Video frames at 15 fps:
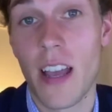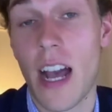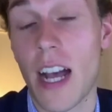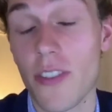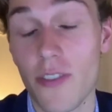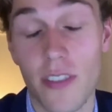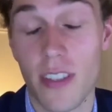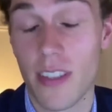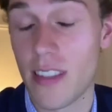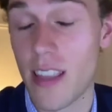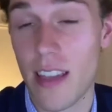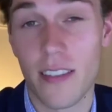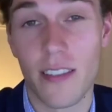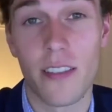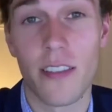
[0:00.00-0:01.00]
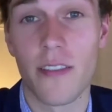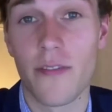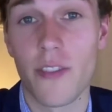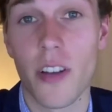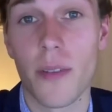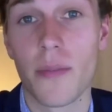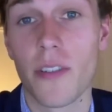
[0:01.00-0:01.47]
hundreds of thousands of
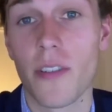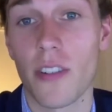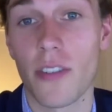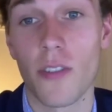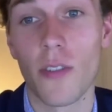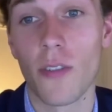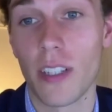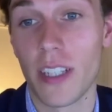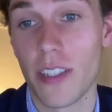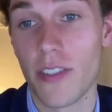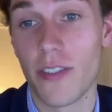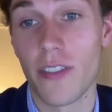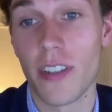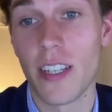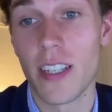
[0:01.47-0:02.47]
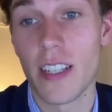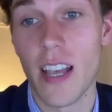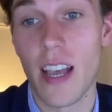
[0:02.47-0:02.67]
jobs across all industries,